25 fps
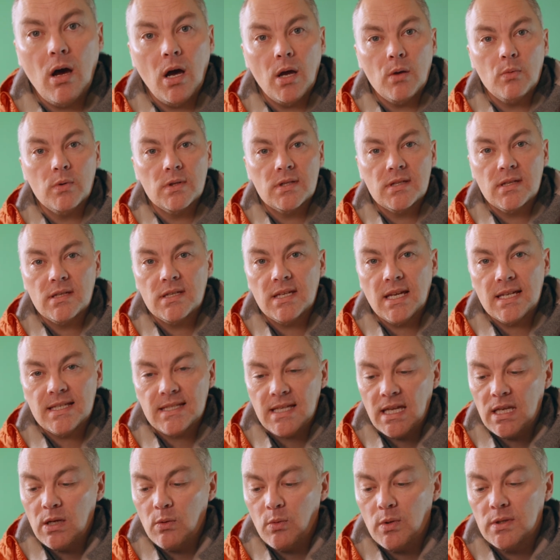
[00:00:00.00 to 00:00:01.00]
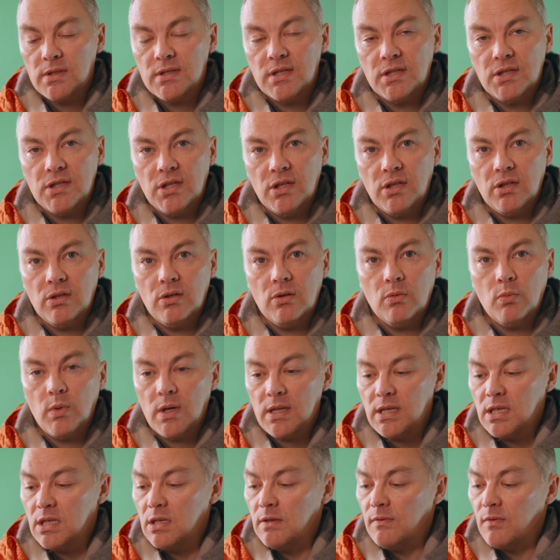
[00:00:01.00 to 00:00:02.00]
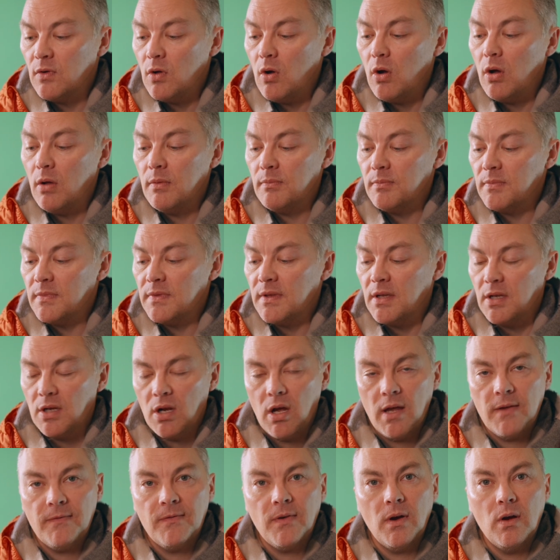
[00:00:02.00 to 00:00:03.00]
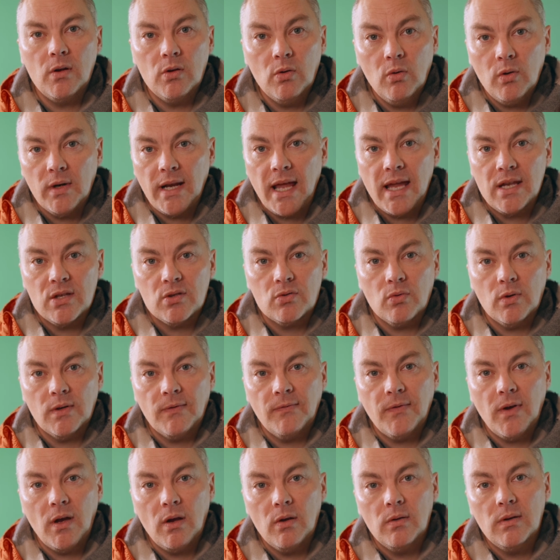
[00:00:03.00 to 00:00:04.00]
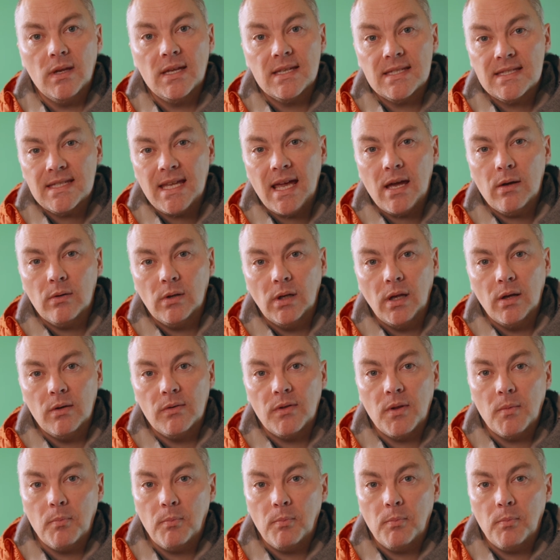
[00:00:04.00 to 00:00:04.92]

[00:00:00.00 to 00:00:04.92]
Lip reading: I would suggest anyone to do, whether you've got an iPhone or an Android phone, is download the